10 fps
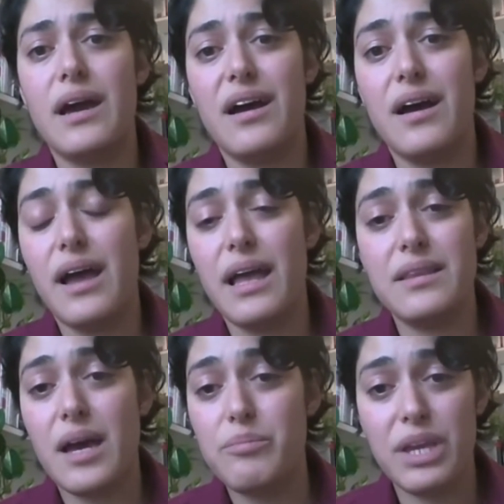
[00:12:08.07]
and
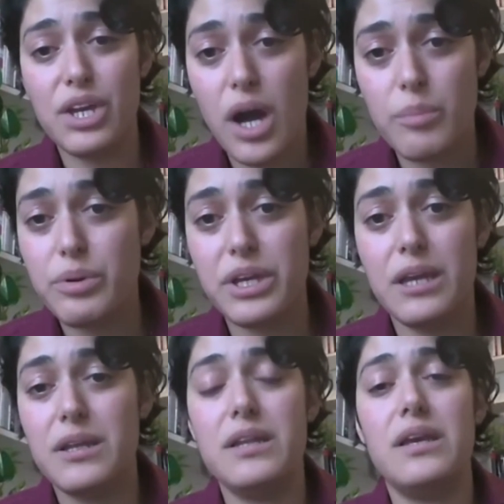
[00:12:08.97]
that may
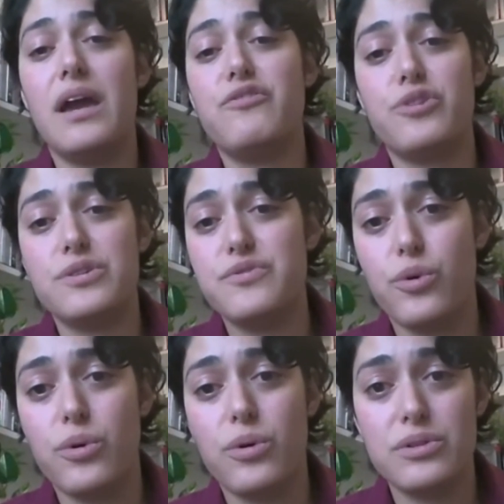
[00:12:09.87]
complicate any effort
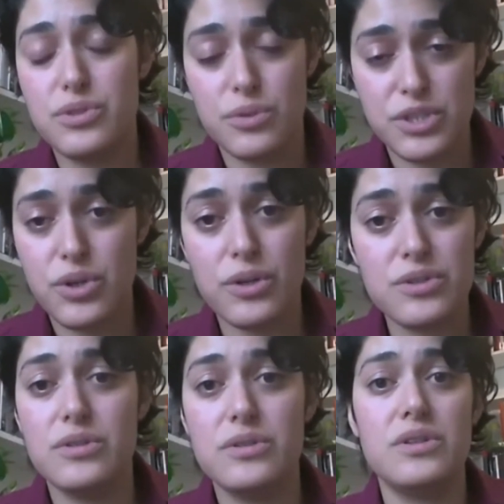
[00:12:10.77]
to return
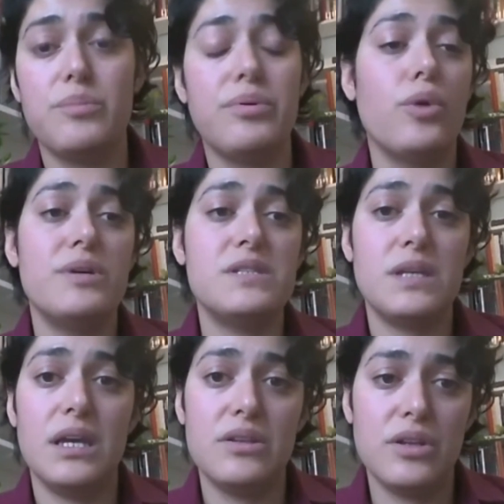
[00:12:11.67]
to
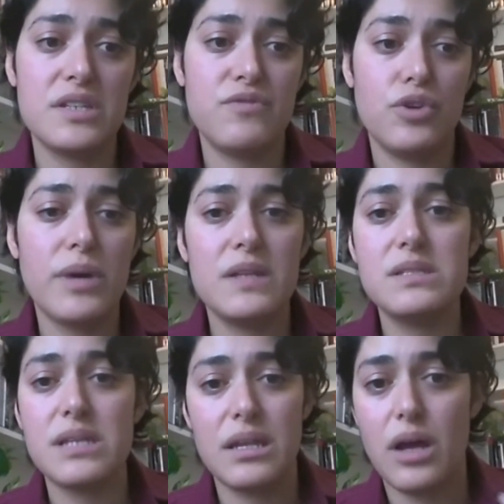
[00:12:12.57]
diplomacy in the next few
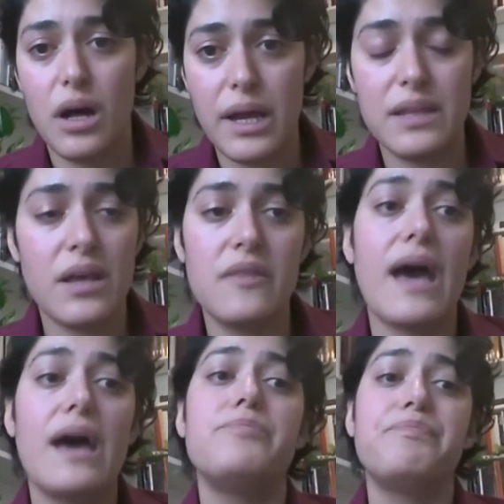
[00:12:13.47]
months, and I'll end on
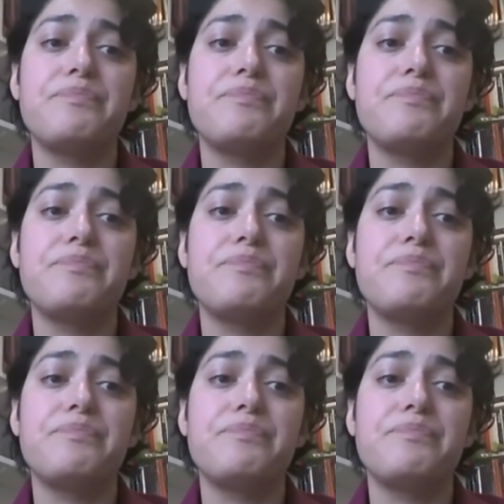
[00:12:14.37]
that.